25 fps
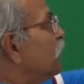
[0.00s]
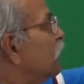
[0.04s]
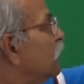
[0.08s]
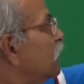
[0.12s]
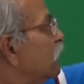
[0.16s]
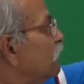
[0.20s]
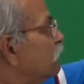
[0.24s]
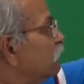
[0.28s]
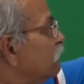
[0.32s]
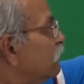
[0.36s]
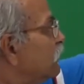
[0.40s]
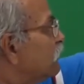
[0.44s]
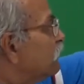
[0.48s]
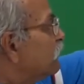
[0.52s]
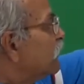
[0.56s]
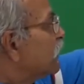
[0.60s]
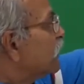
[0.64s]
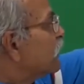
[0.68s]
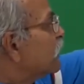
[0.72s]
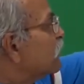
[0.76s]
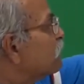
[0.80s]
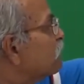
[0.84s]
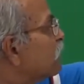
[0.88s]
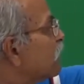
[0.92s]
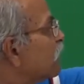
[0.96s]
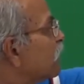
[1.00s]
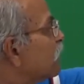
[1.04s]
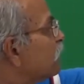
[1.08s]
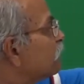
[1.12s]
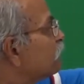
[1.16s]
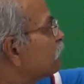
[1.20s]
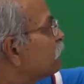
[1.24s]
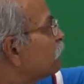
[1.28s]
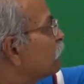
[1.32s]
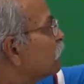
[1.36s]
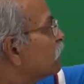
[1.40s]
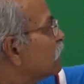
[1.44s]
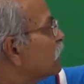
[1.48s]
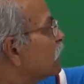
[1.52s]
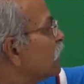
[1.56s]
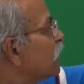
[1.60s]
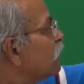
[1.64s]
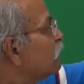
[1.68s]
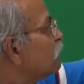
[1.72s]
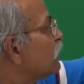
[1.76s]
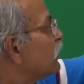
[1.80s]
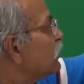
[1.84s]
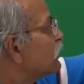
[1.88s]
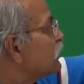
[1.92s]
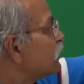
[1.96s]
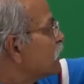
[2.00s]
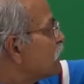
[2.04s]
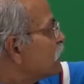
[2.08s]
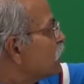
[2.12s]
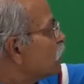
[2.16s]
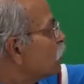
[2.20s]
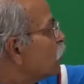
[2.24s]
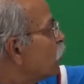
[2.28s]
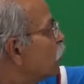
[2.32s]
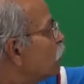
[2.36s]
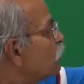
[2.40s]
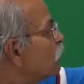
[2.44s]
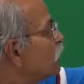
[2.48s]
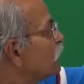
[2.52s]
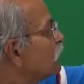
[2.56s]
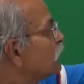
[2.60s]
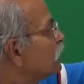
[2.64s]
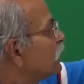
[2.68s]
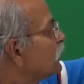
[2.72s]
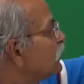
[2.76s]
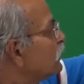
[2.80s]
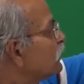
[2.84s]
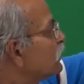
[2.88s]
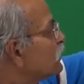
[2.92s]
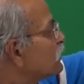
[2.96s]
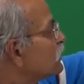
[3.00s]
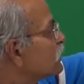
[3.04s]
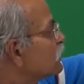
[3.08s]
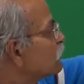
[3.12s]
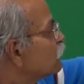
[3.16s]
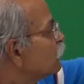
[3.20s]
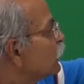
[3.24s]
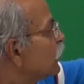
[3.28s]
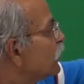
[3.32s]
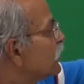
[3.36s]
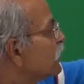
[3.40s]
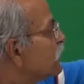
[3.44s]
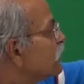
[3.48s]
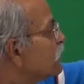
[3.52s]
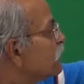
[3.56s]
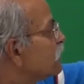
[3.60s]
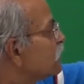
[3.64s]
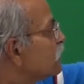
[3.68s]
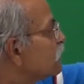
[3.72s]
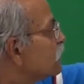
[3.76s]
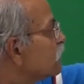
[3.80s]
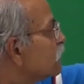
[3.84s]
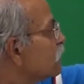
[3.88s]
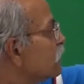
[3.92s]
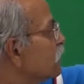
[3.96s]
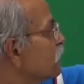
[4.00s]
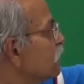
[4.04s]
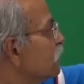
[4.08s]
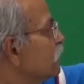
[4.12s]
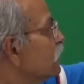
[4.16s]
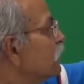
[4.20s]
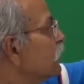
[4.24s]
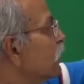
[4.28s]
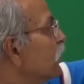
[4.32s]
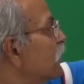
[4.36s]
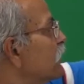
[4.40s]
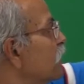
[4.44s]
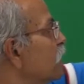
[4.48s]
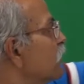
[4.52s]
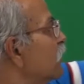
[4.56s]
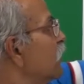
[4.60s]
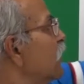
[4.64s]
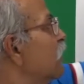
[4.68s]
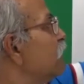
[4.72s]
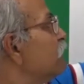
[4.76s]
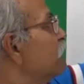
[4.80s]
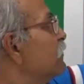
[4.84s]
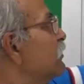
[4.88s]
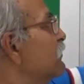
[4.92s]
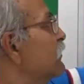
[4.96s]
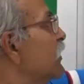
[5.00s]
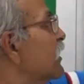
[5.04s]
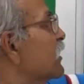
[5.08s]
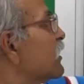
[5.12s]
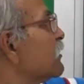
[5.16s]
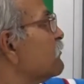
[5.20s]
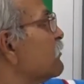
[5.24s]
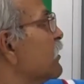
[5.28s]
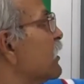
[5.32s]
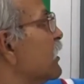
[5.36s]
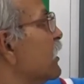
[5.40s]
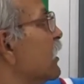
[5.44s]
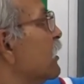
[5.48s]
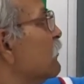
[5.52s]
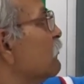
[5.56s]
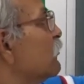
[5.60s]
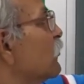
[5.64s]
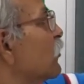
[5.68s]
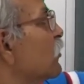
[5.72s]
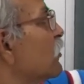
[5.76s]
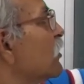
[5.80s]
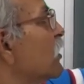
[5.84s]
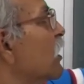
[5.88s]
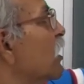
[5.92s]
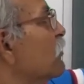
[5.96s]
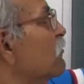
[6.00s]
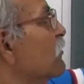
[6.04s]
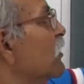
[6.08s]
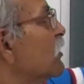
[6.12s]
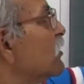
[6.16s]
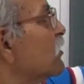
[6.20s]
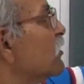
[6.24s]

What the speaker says: f divided by f naught gamma take common, then this is 1 here, and f divided by m naught gamma